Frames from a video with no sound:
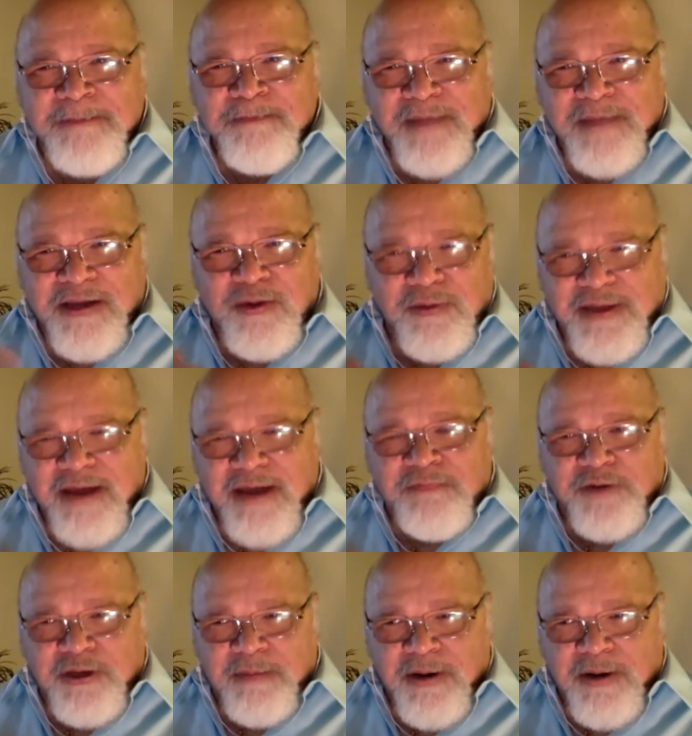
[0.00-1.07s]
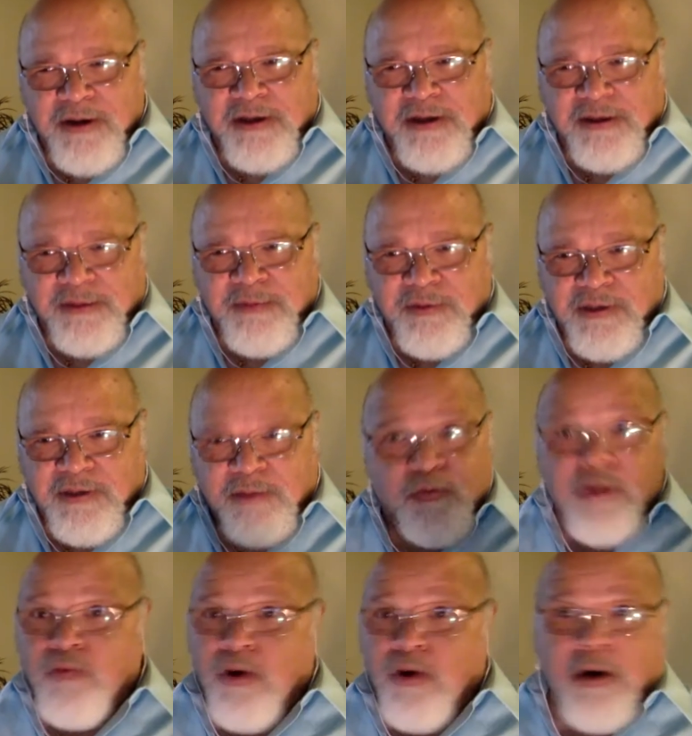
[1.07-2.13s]
I know in the African American community, we
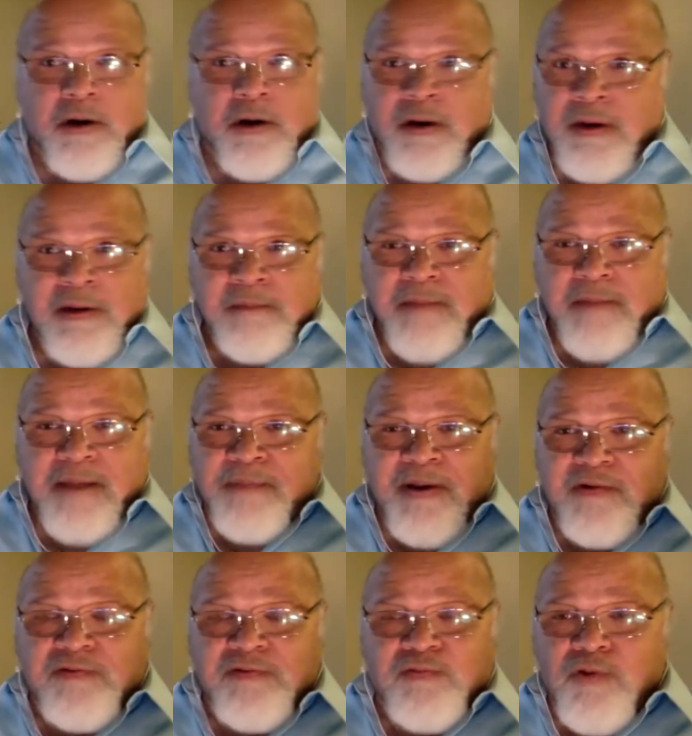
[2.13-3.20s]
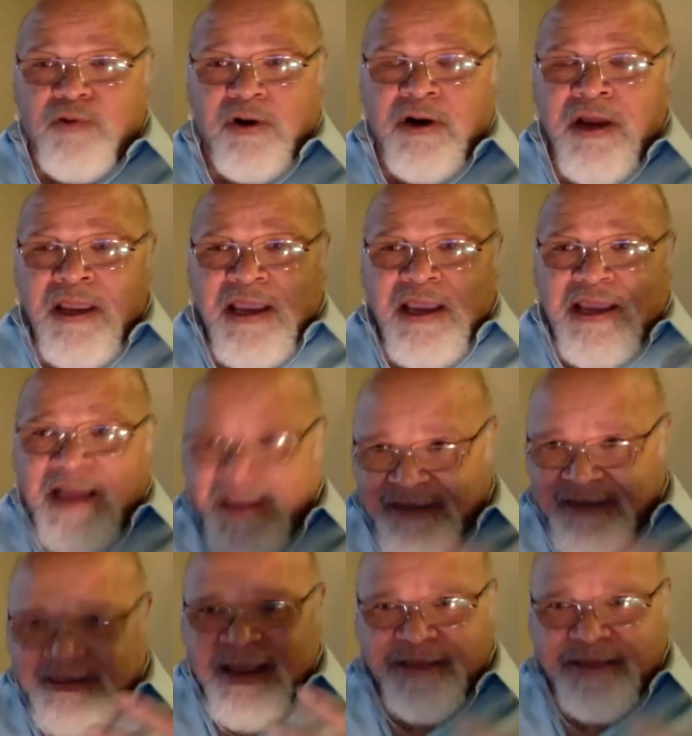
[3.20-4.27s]
were. My parents were, and I had to
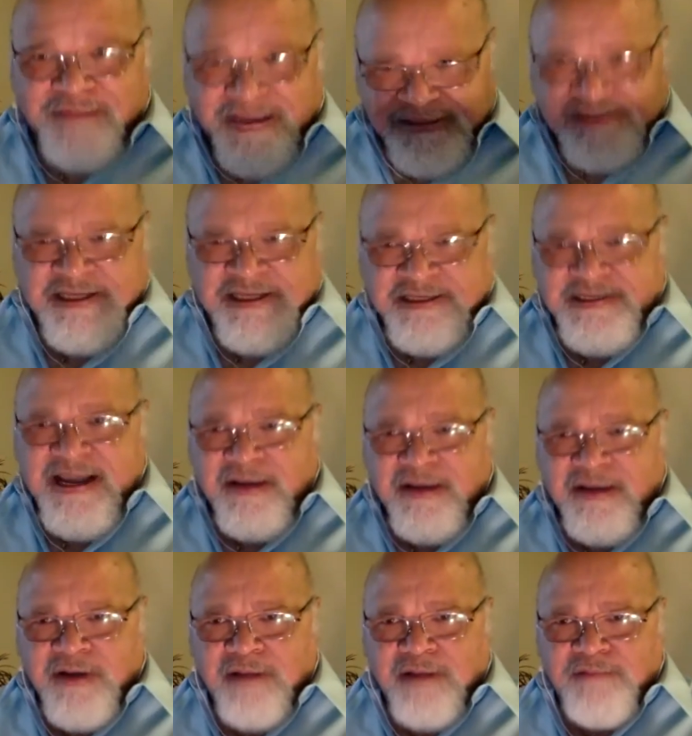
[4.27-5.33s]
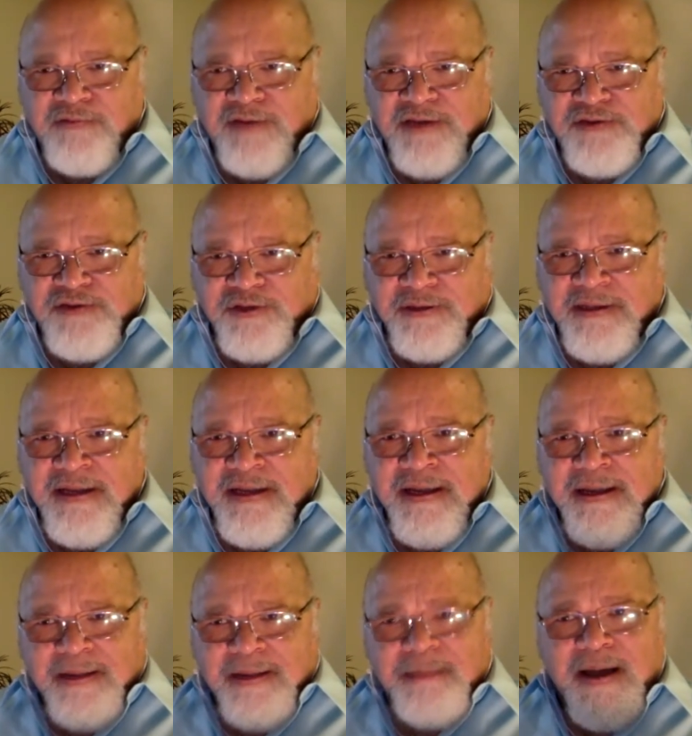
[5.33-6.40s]
have that sit-down conversation
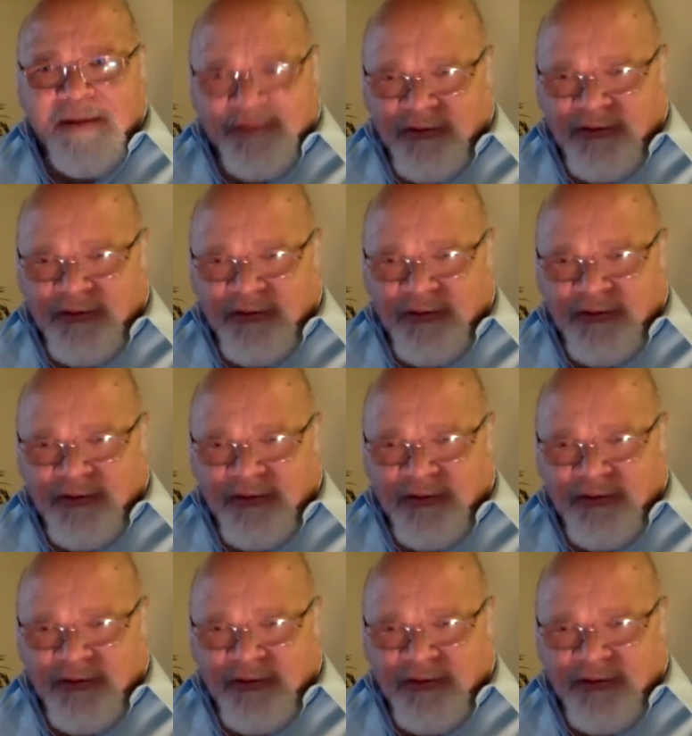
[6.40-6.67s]
about,